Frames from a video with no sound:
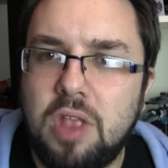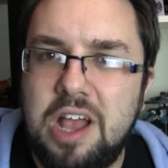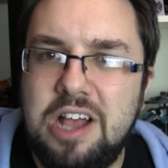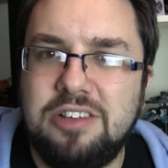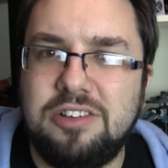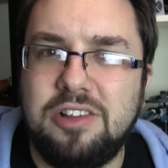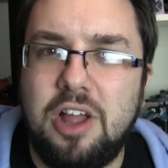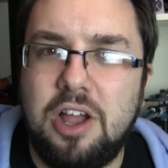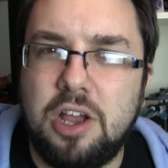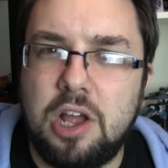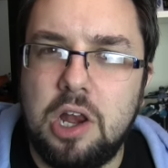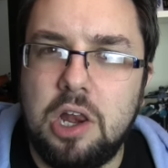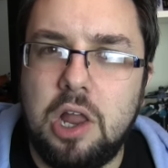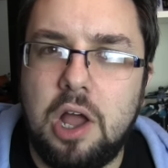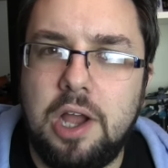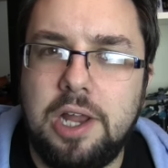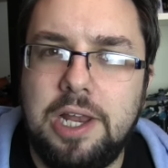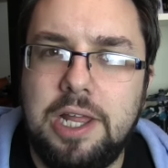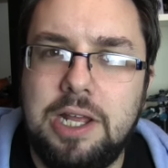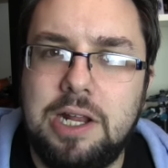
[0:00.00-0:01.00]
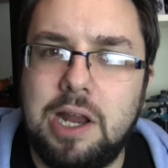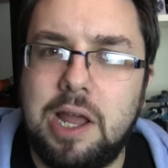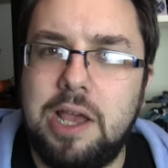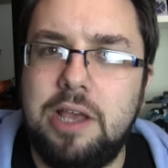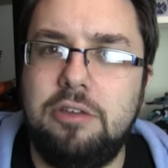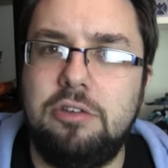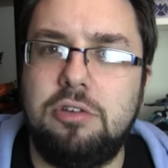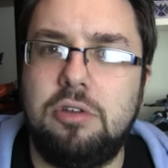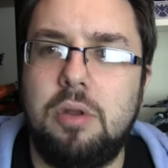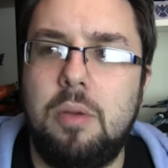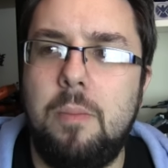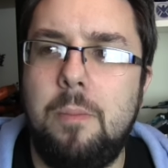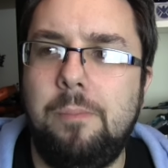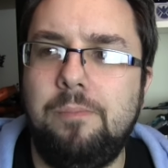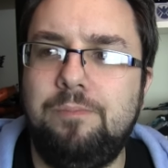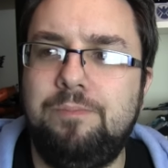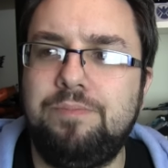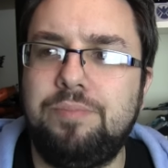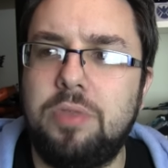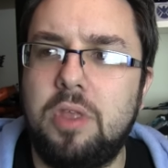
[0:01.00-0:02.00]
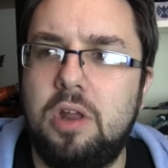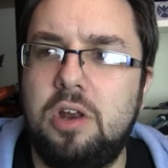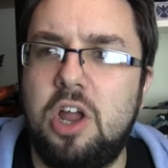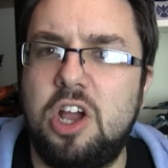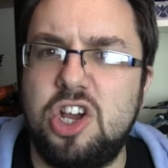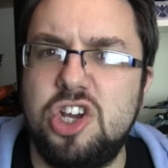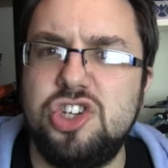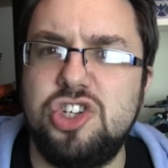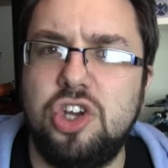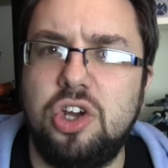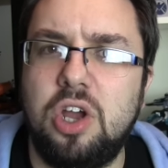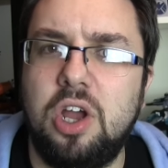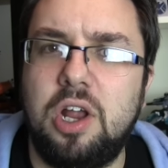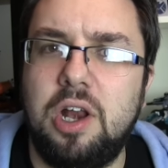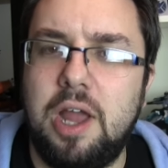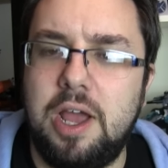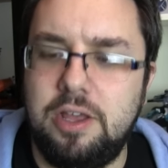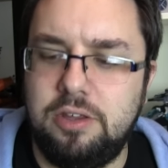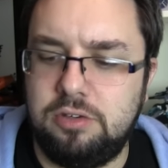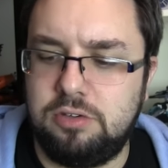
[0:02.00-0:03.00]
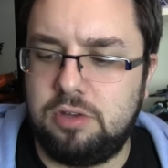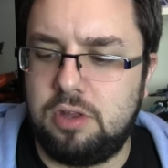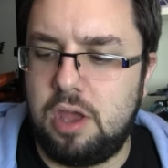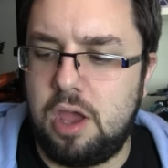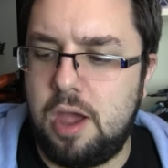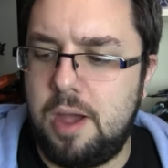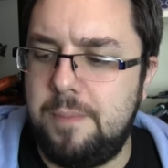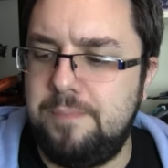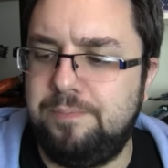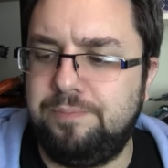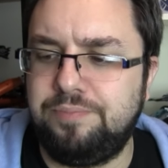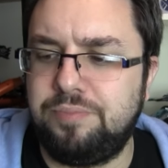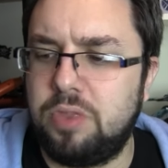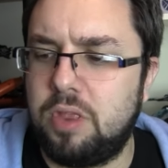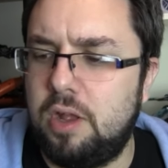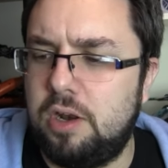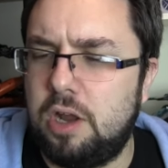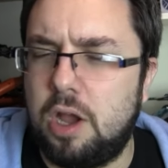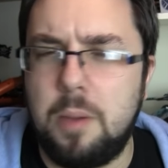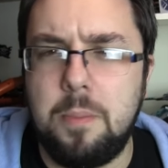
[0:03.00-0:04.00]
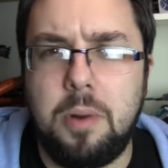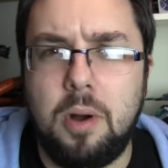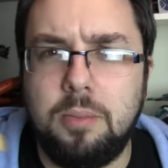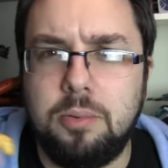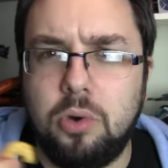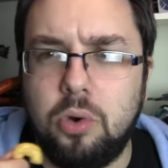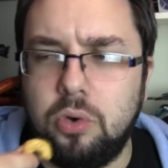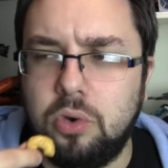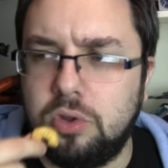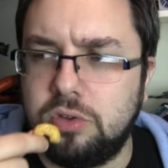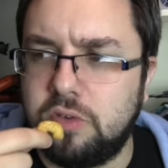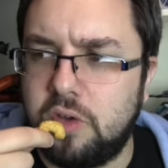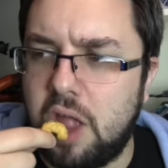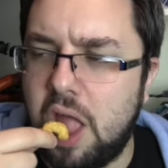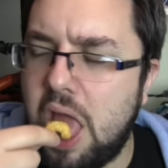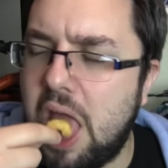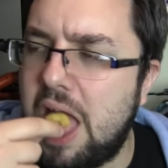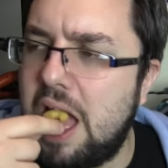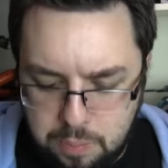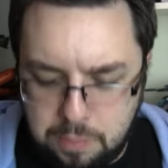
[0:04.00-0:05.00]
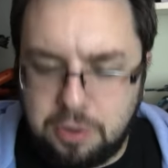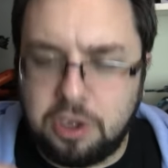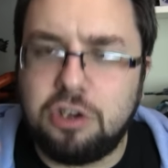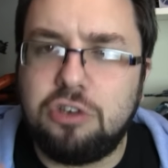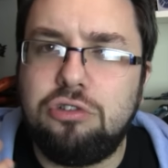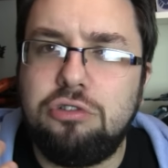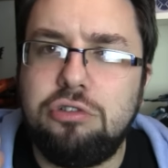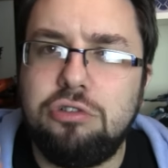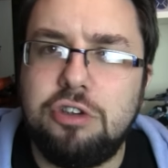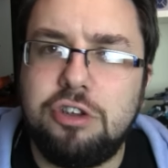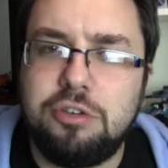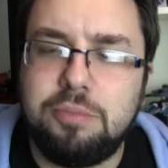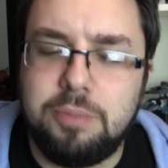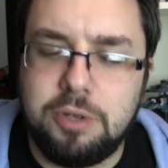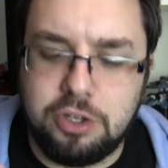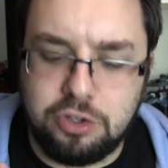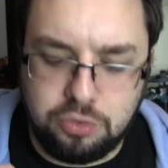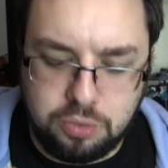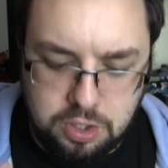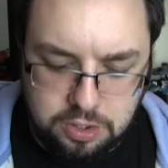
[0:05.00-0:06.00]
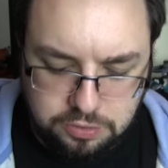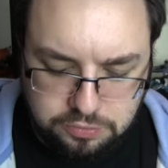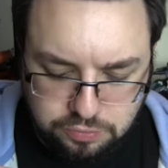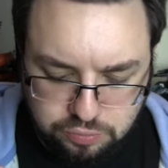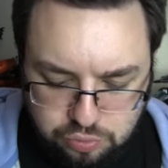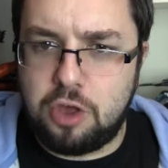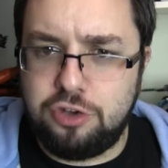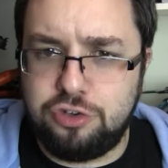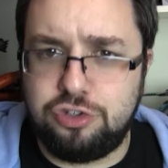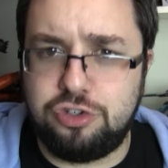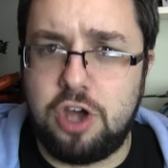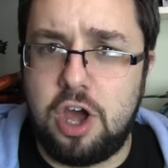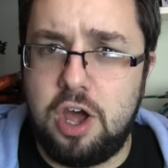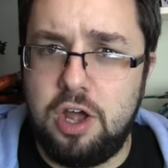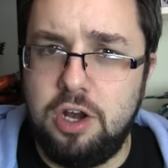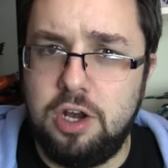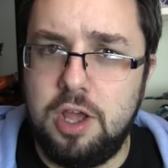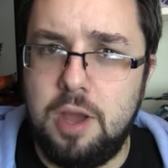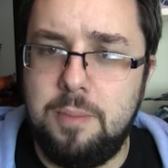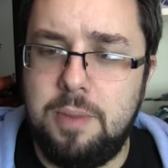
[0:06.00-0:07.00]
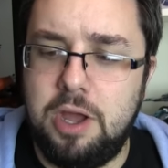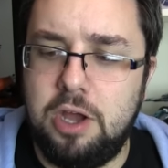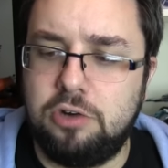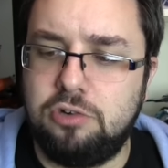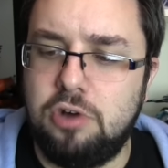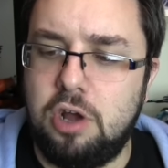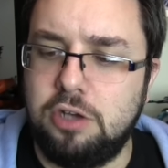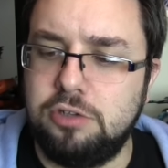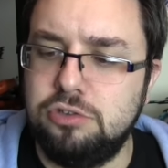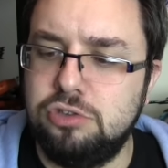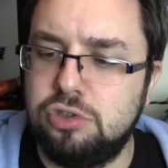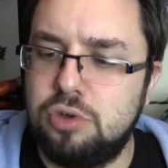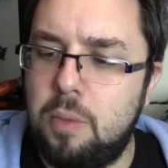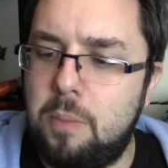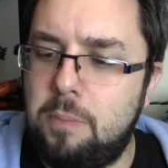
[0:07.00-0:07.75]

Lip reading: is like a lightly glazed, like a sugar glazed, like a popcorn or something. But crispy as well. Certainly a bit of crunch.